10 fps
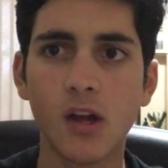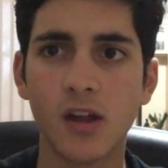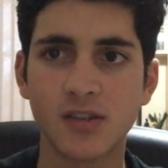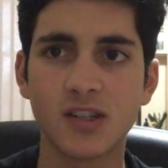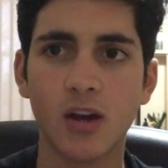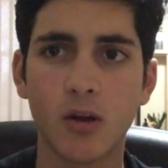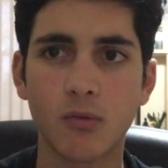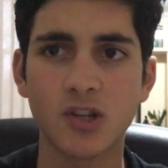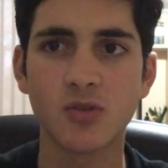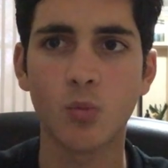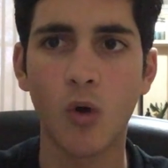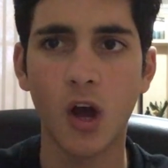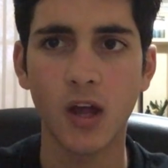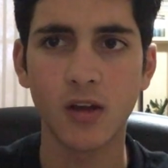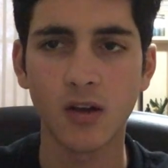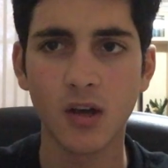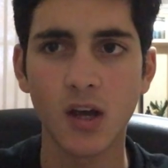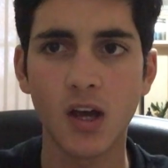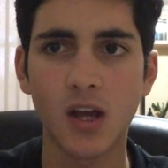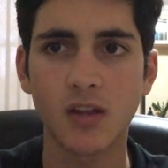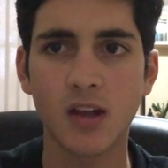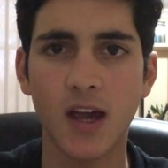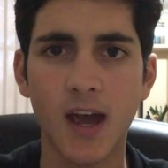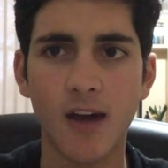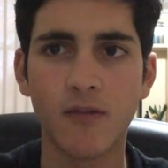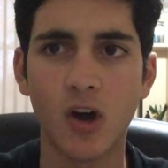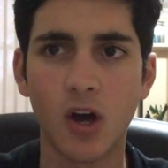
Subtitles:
That's the only reason why they have